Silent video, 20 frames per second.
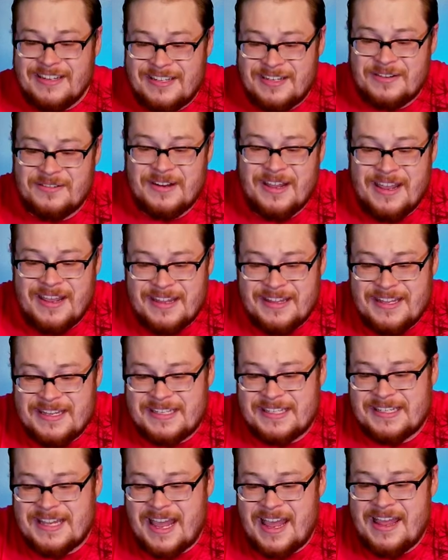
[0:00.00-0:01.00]
Dude,
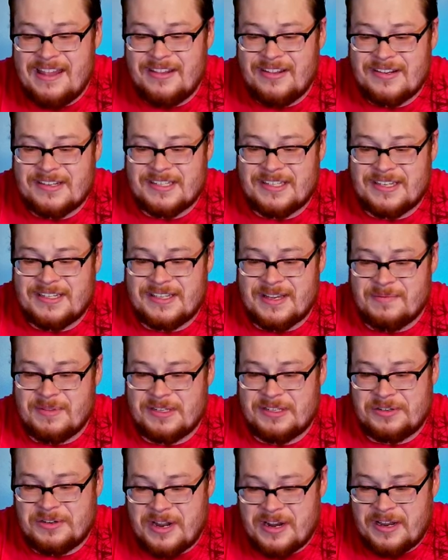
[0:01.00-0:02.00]
this guy looks like
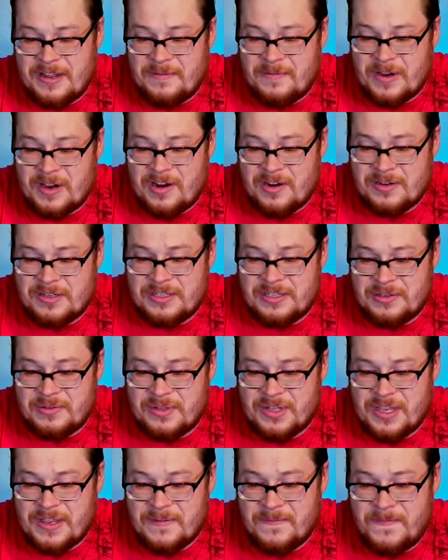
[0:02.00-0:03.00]
something straight out of a
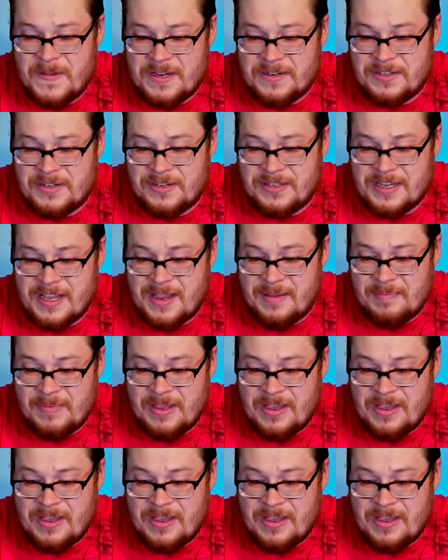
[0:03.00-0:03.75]
cartoon like Adventure Time.